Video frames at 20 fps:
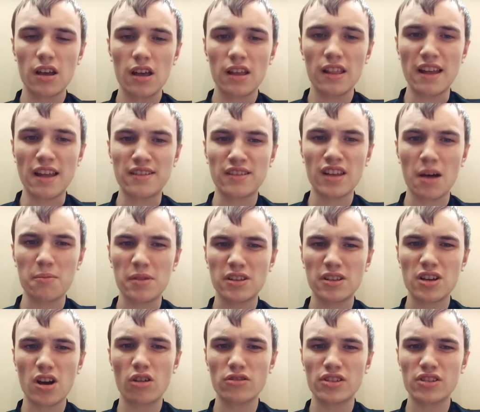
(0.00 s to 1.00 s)
They
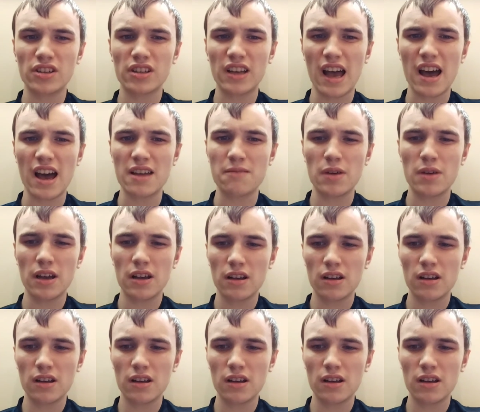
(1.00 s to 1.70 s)
sabotaged the game.